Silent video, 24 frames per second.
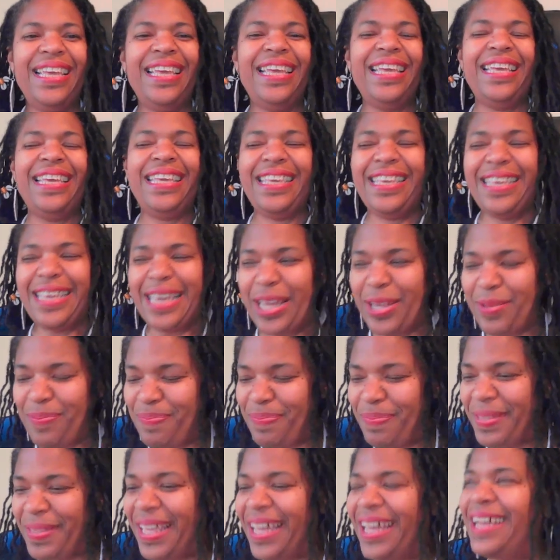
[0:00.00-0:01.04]
Yep.
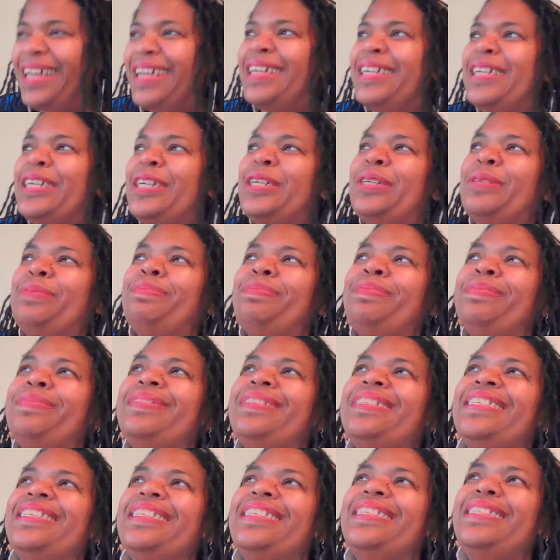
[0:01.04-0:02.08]

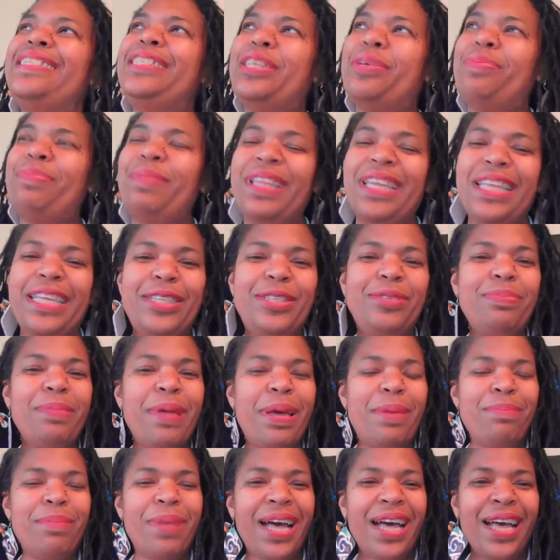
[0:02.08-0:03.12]
Stimulates my
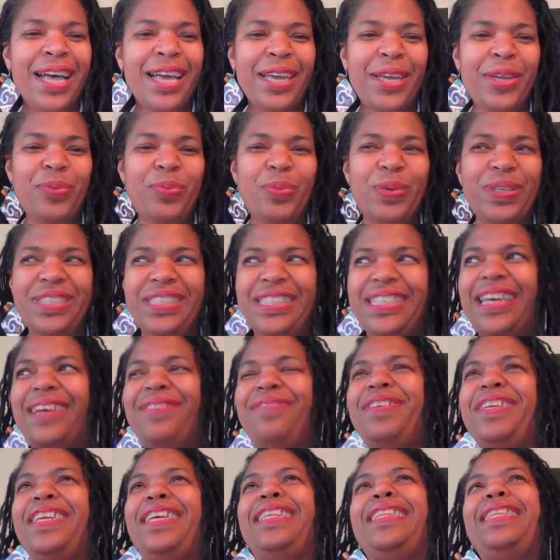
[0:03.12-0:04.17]
mind would
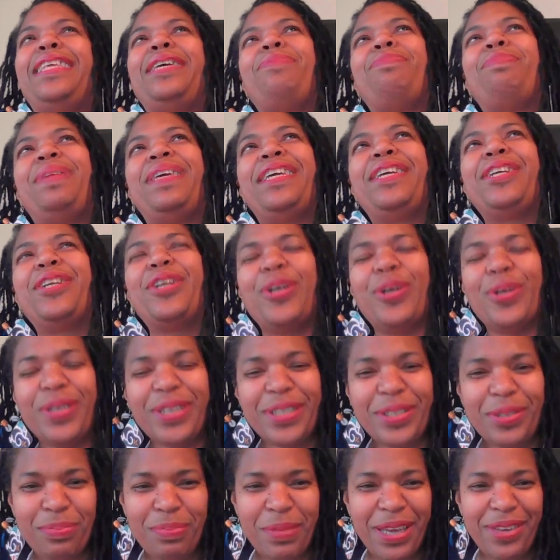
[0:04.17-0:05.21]
definitely be
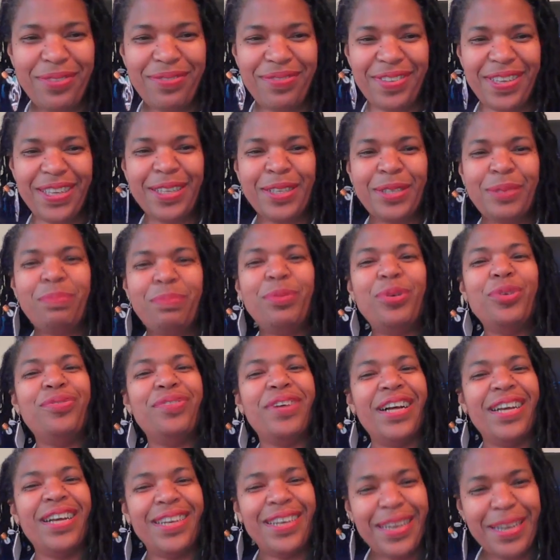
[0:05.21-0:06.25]
Curtis Mayfield, Move
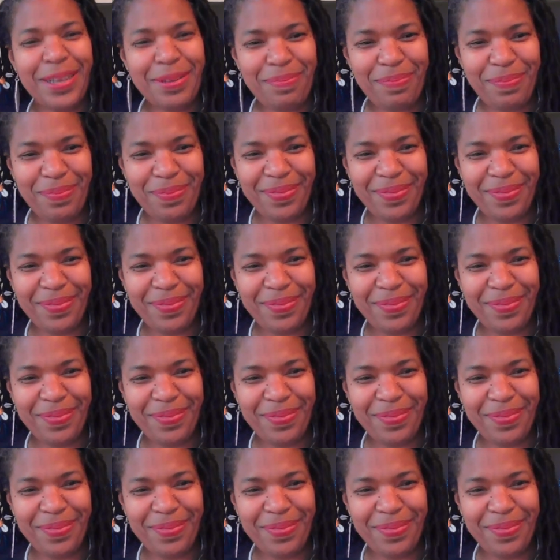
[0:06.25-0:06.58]
On Up.